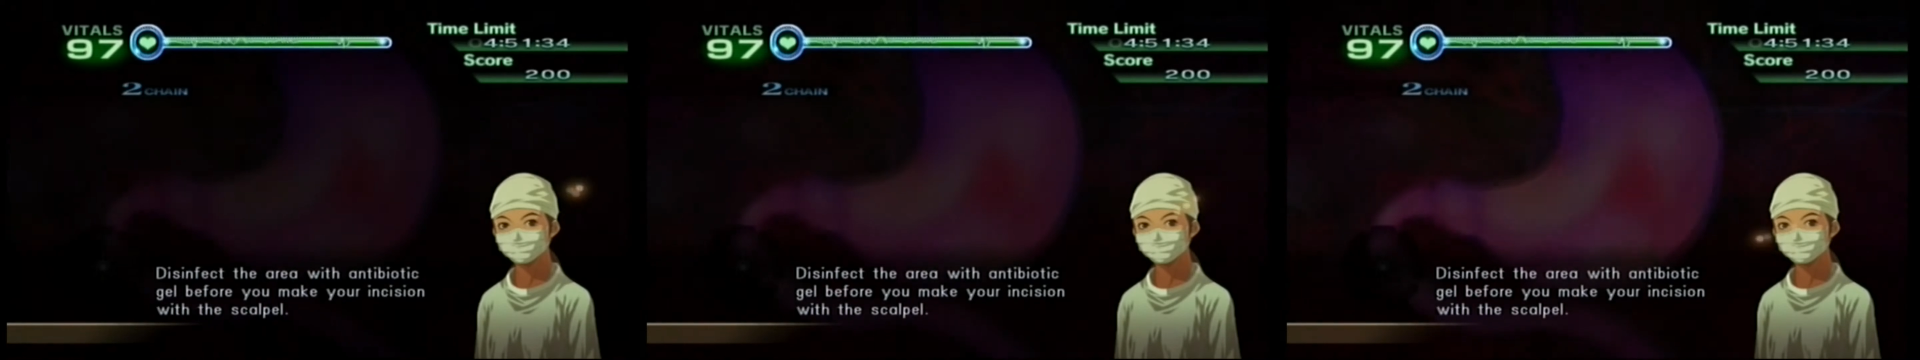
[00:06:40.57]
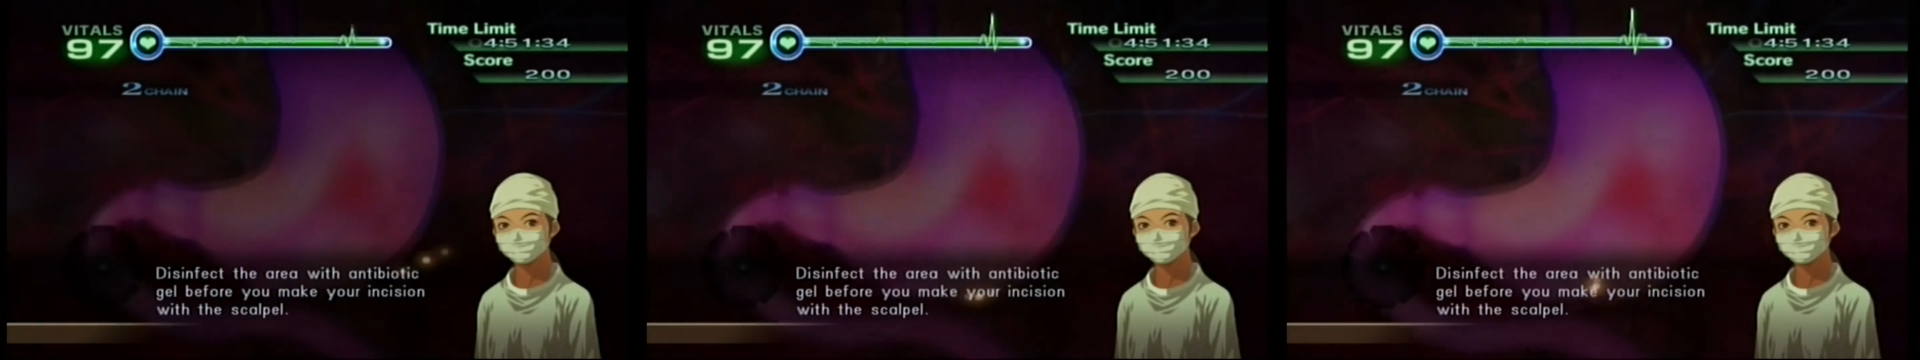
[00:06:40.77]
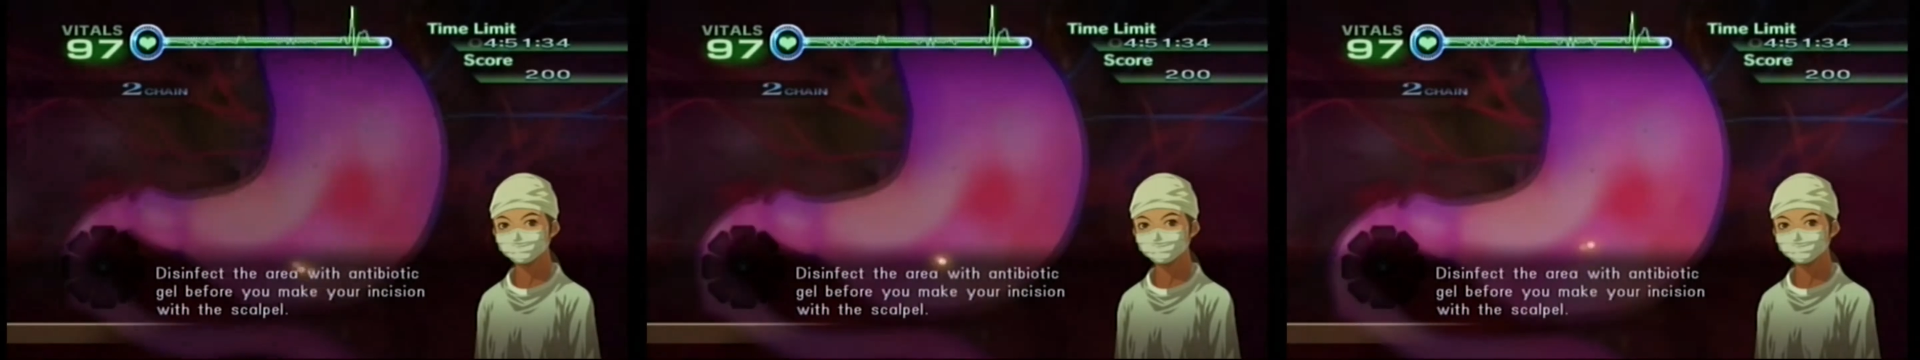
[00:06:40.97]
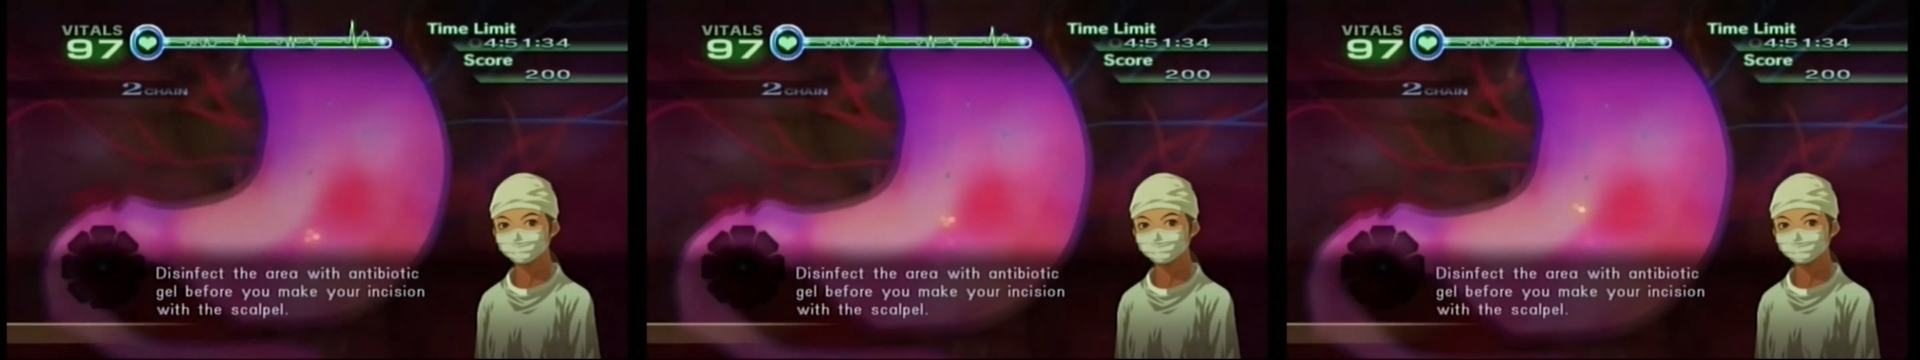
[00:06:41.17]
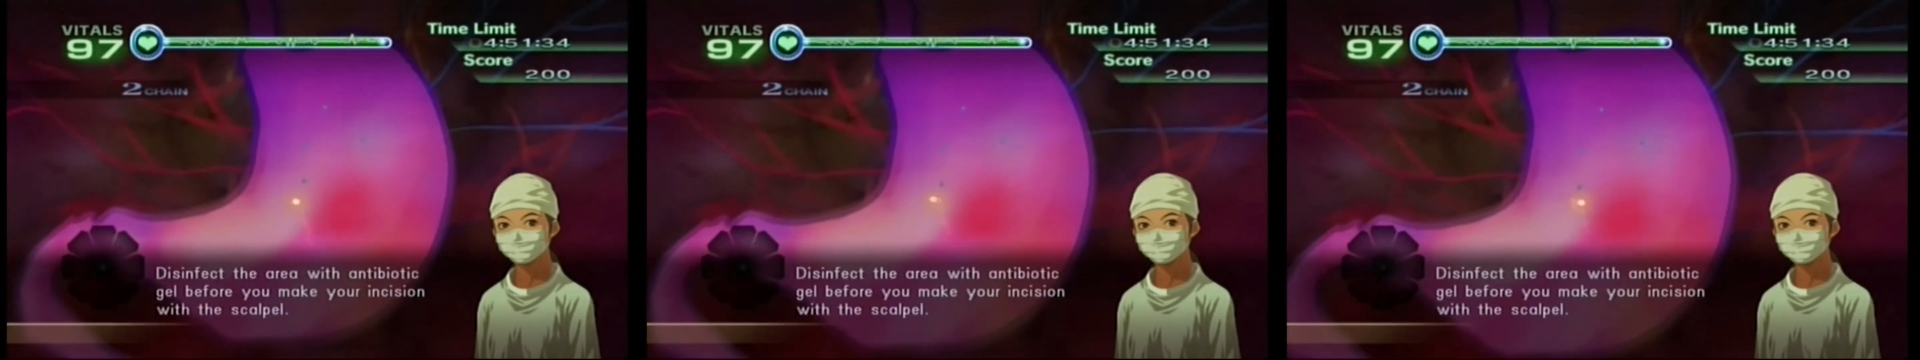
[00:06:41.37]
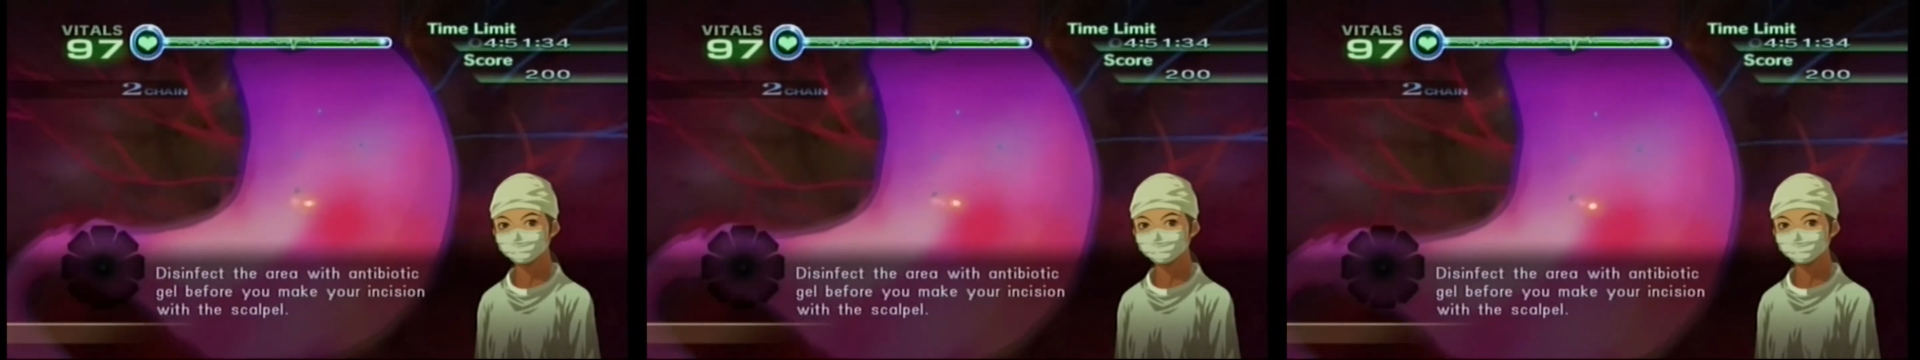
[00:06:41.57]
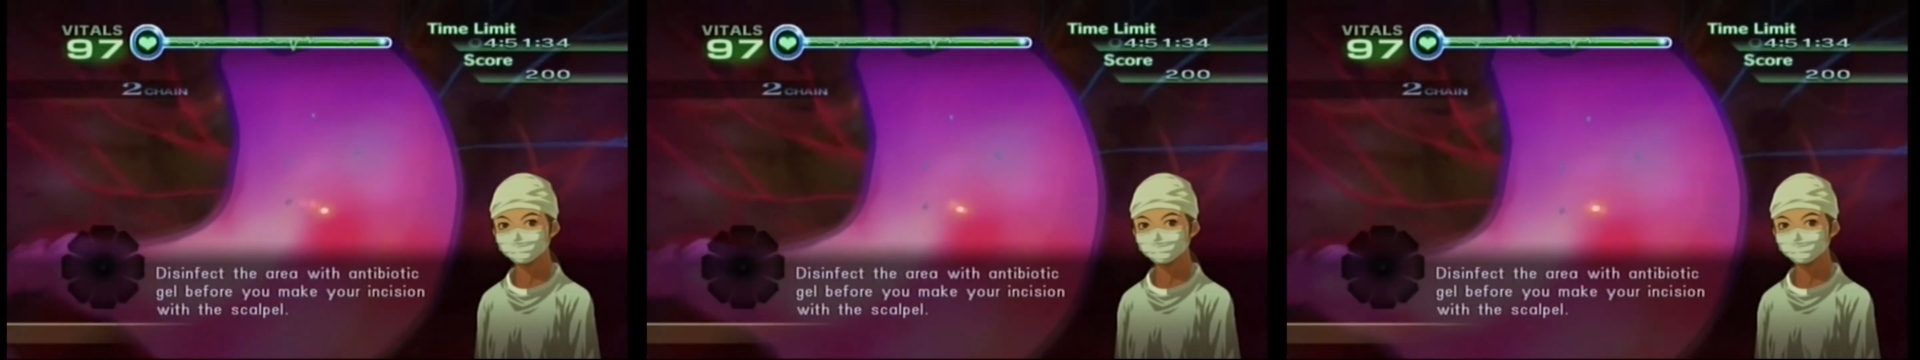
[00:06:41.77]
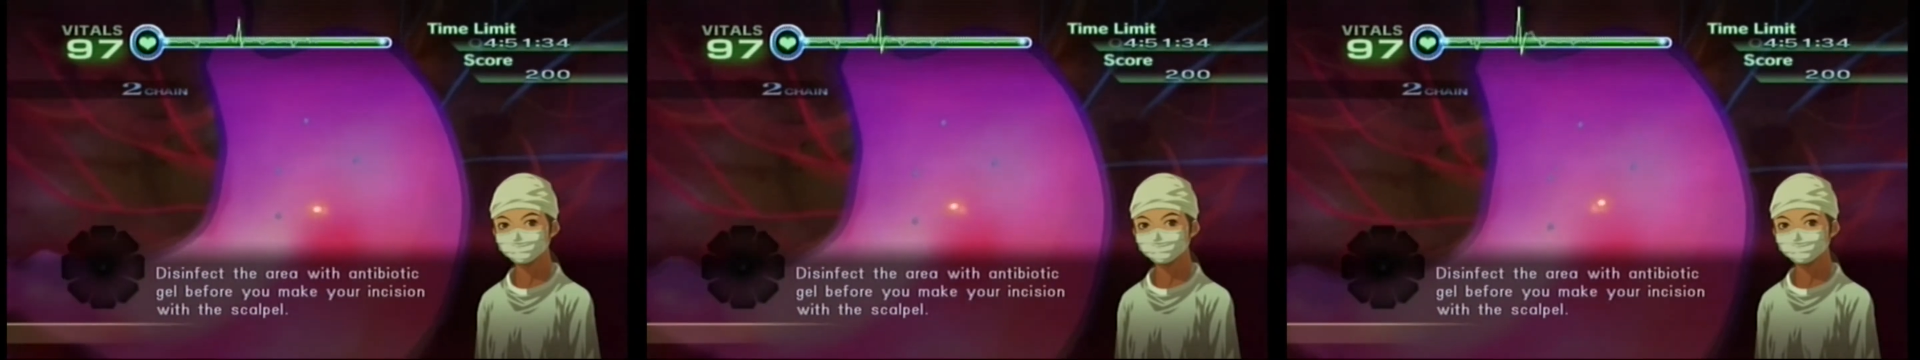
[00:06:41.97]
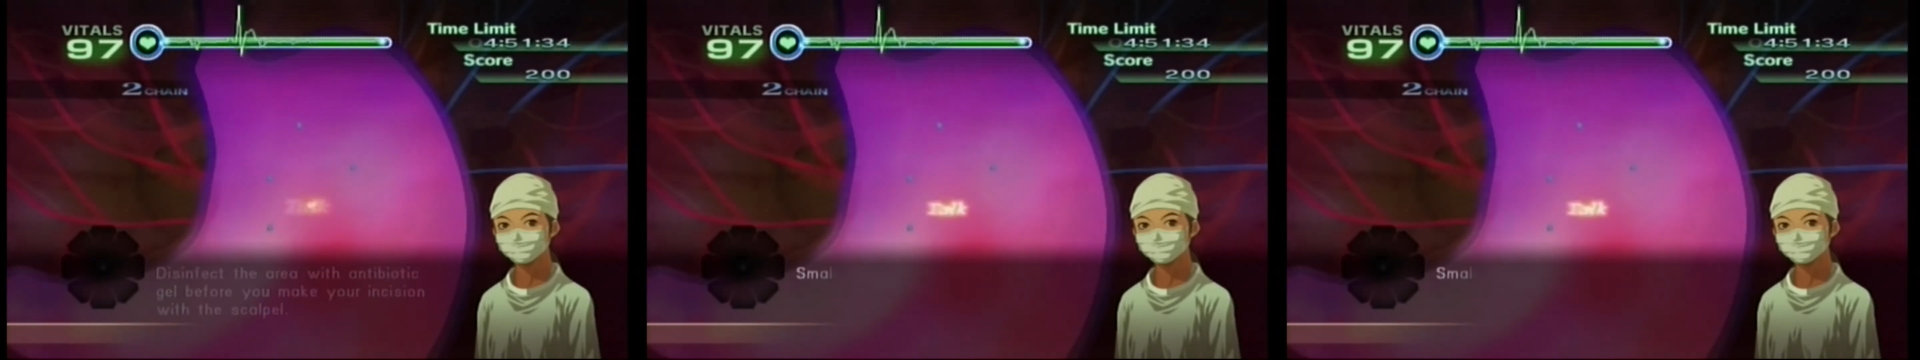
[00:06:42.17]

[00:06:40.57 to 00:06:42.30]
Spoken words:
(silence)